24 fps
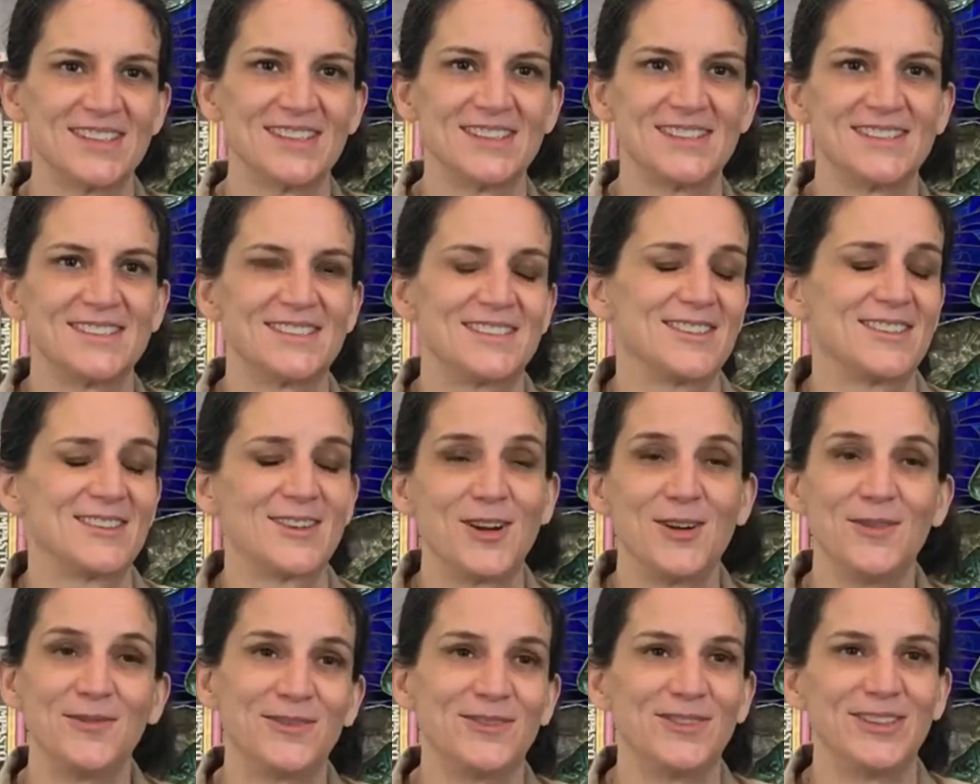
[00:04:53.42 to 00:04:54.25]
as
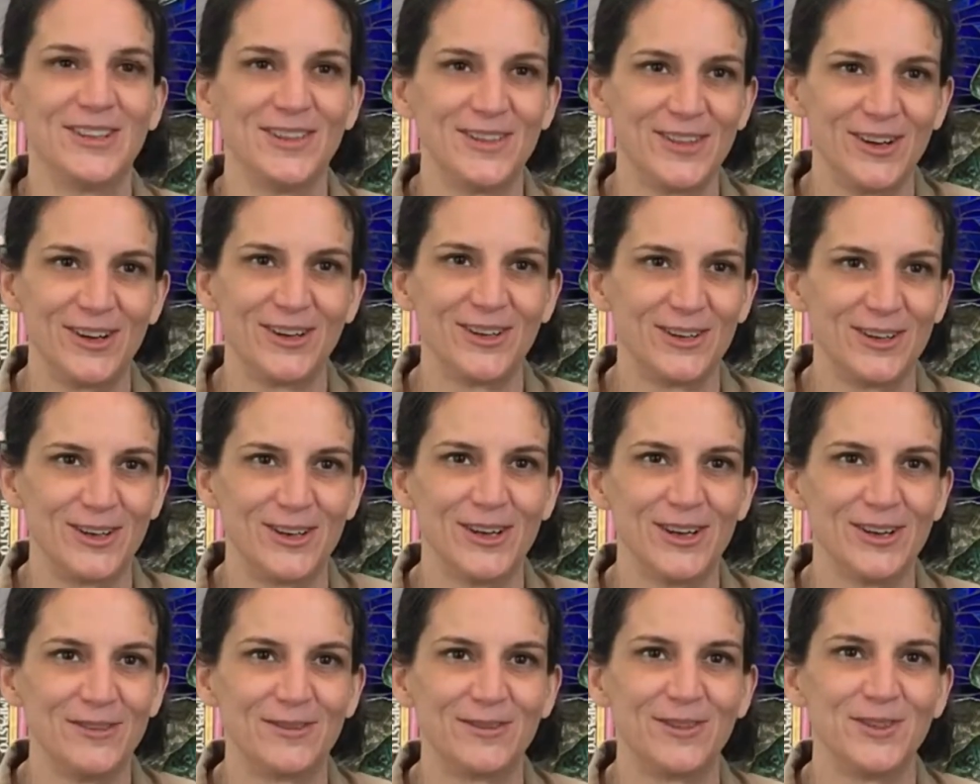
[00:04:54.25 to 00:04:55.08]
hopefully they're
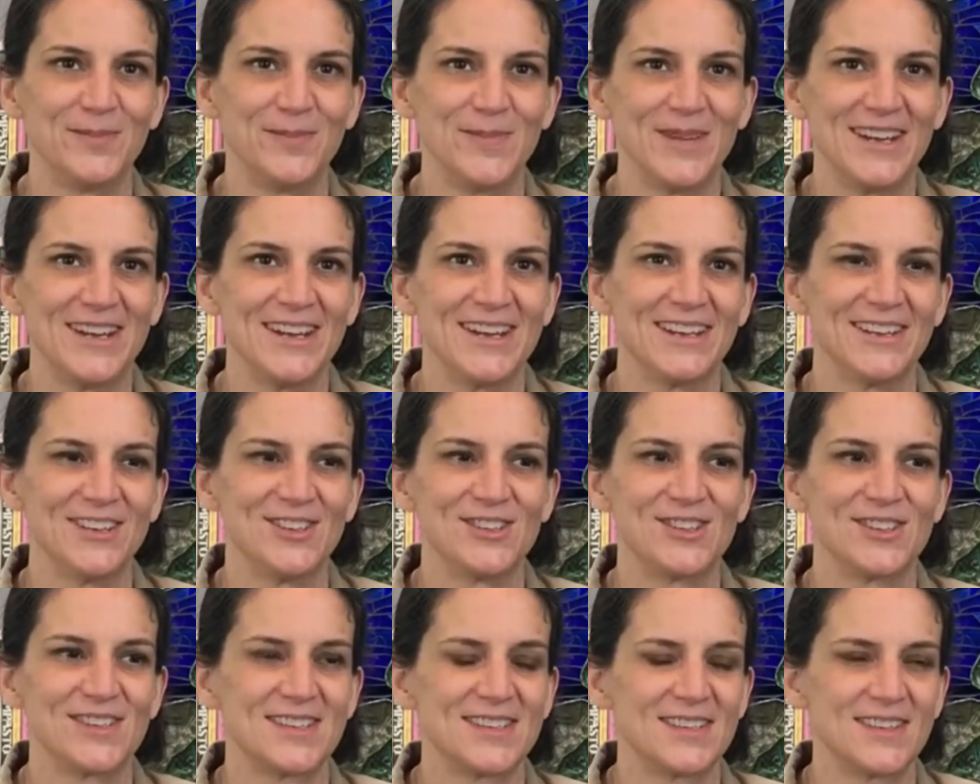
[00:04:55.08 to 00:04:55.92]
learning from me,
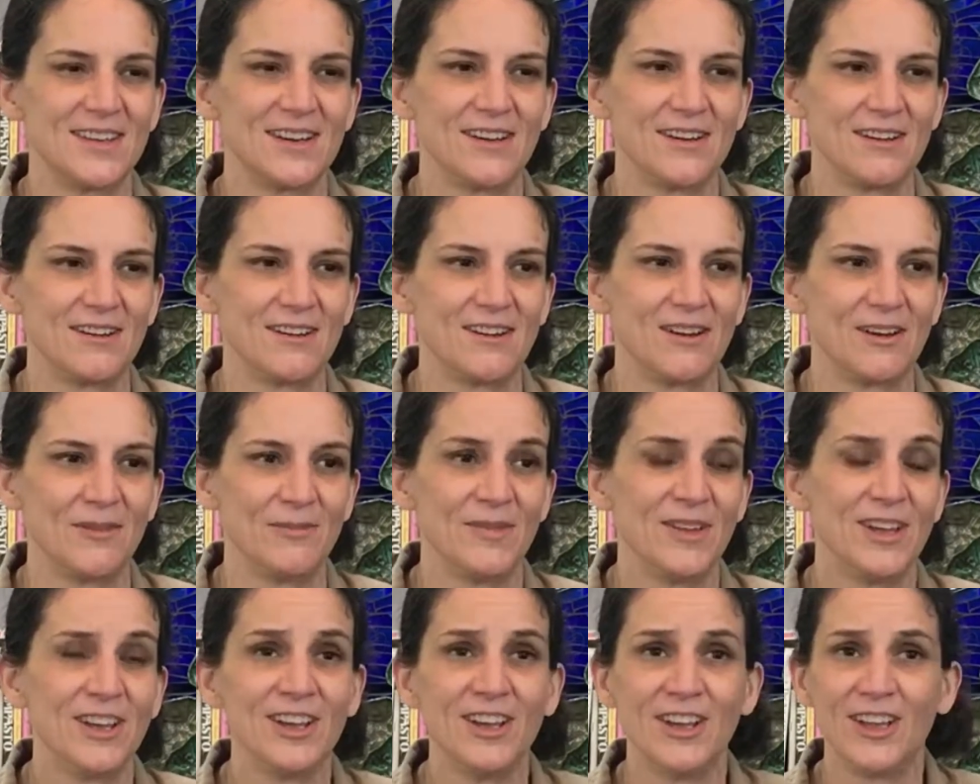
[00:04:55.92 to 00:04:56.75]
and just their,
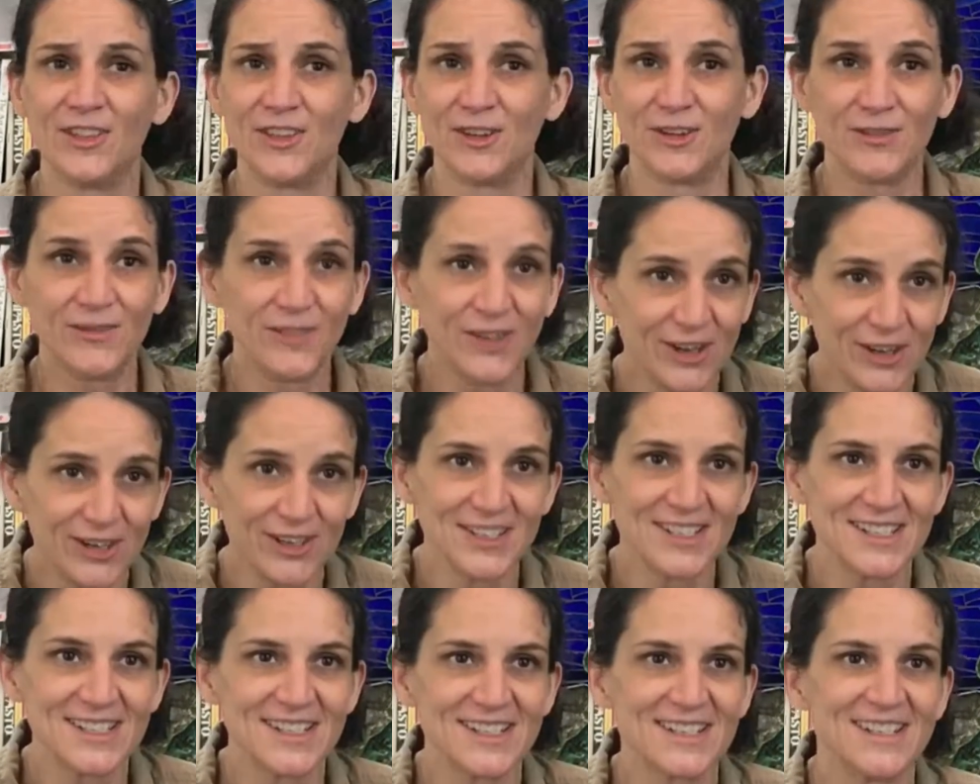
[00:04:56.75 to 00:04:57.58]
um, their
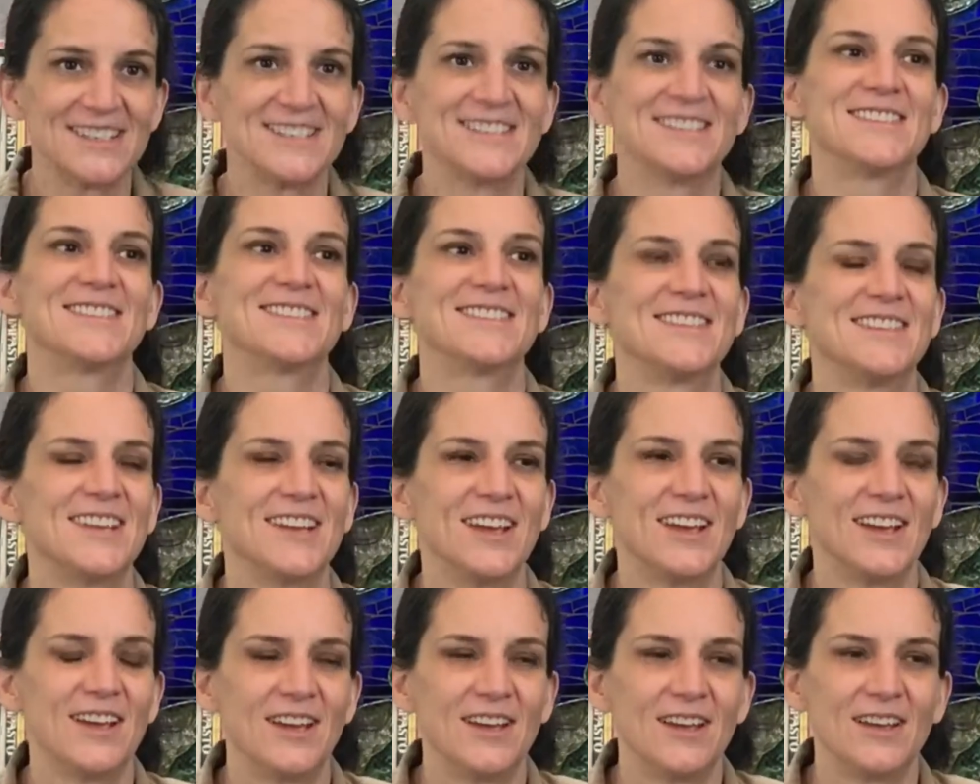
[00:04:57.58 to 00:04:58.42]
fearlessness
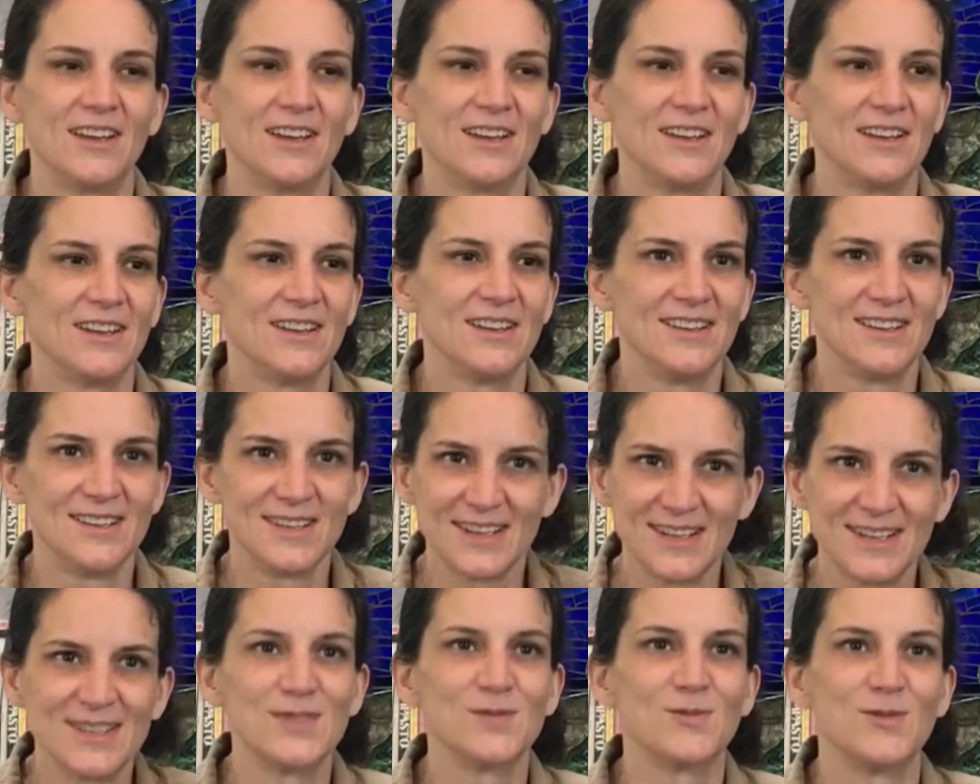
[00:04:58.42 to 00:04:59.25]

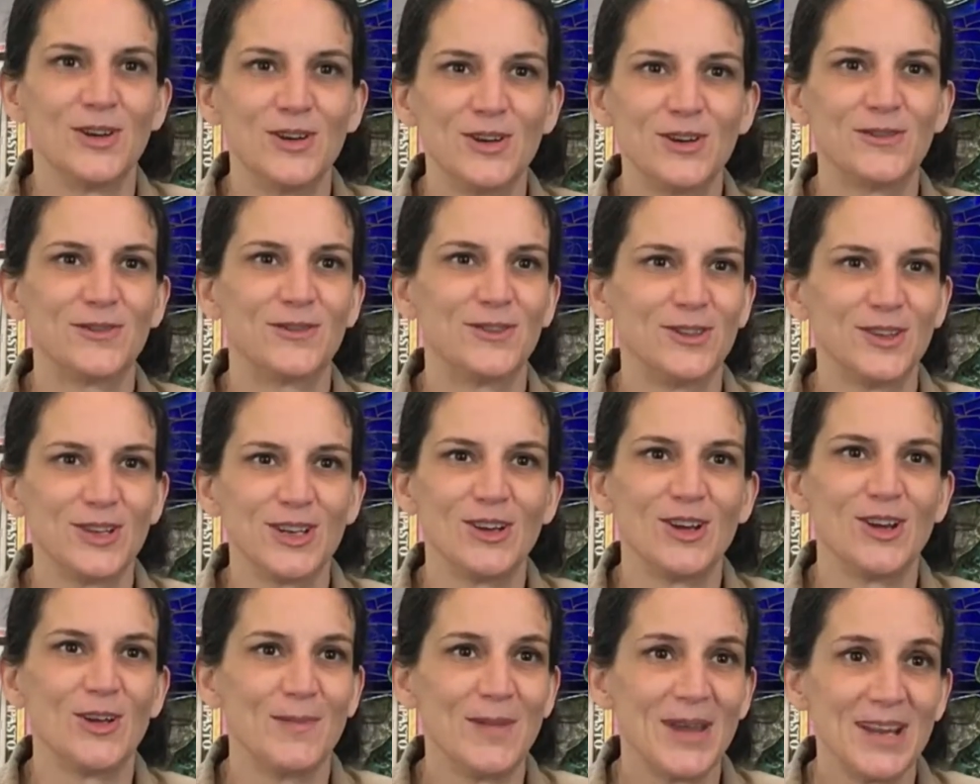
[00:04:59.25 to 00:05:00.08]
is wonderful,
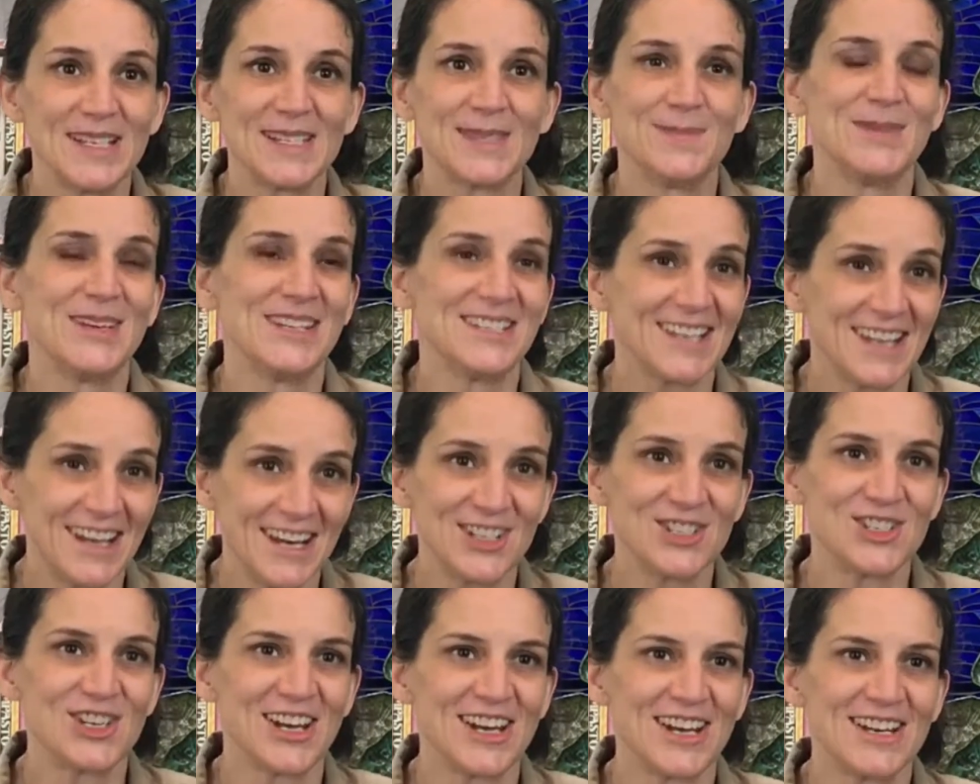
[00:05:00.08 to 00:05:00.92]
you know, it makes me
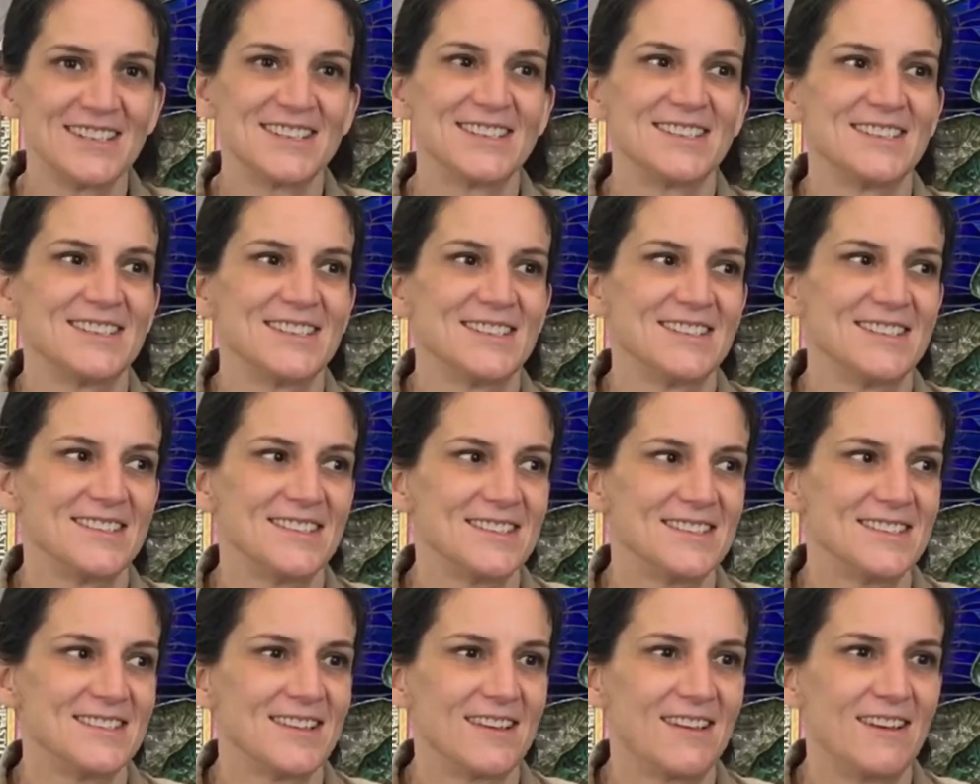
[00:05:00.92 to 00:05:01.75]
take
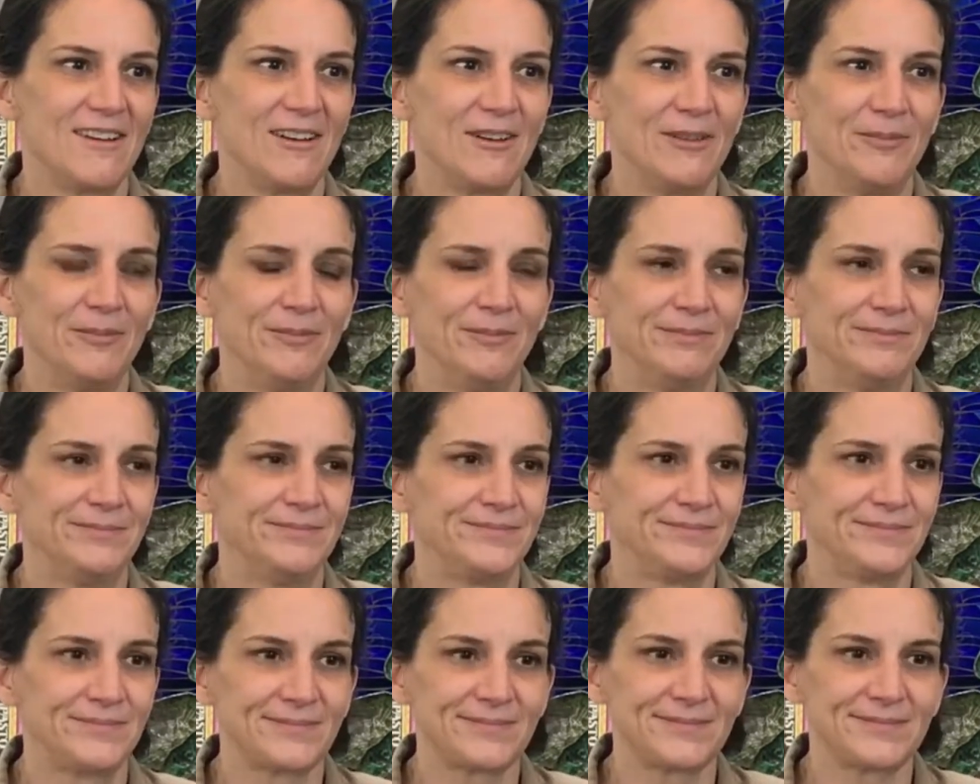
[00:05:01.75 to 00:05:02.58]
chances. Um,
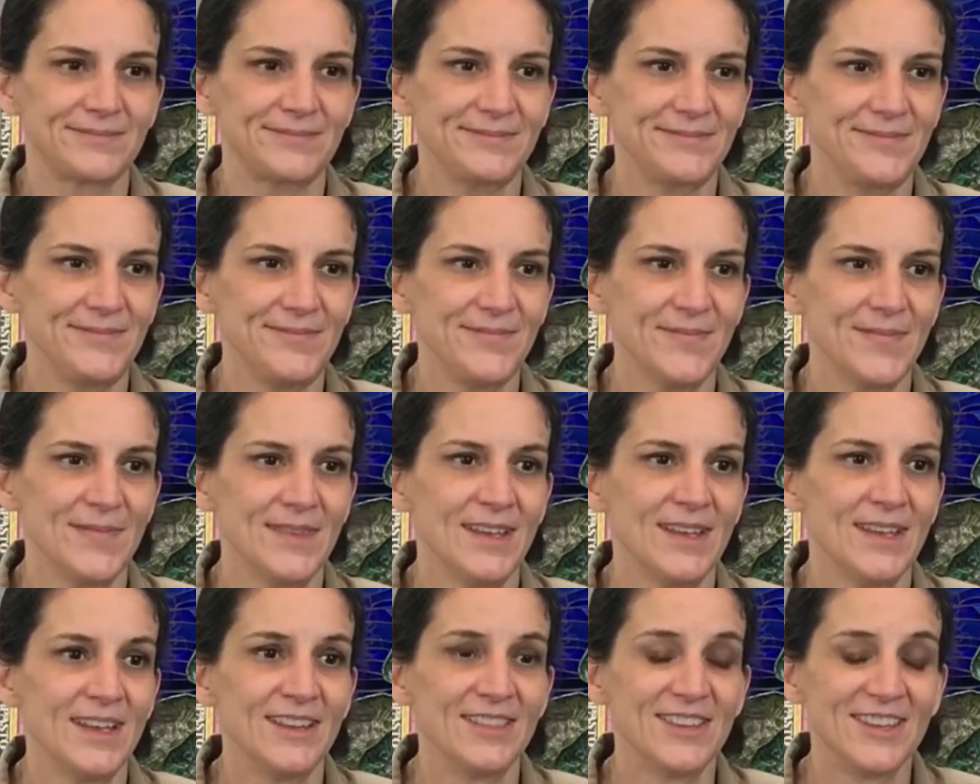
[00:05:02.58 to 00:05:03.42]

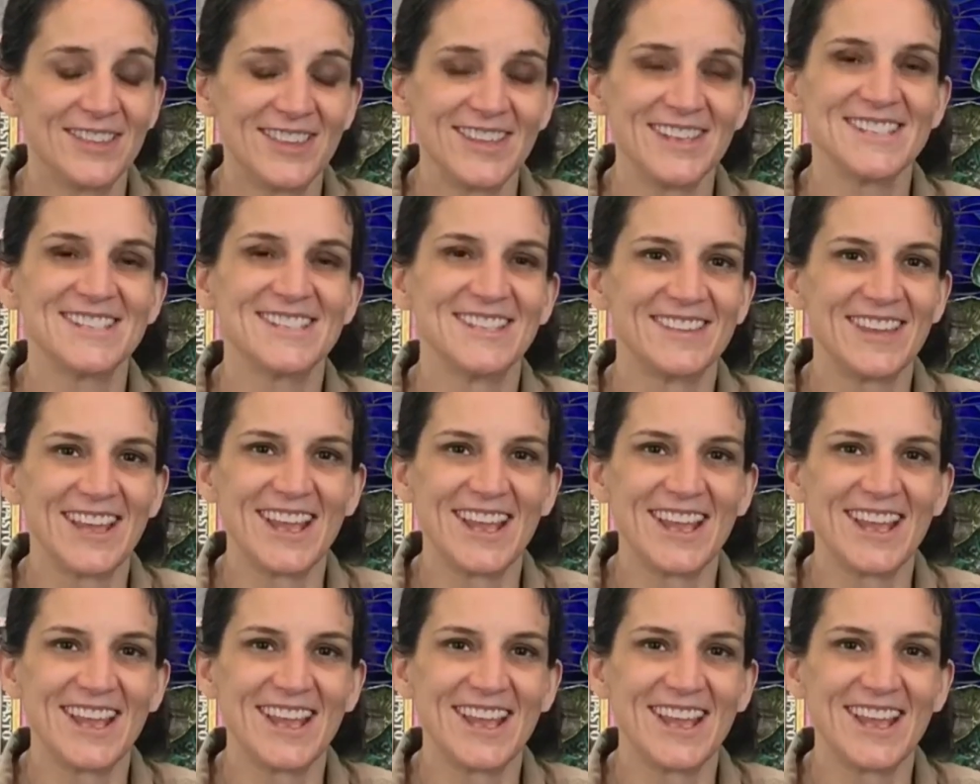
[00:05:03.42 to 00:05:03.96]
the things that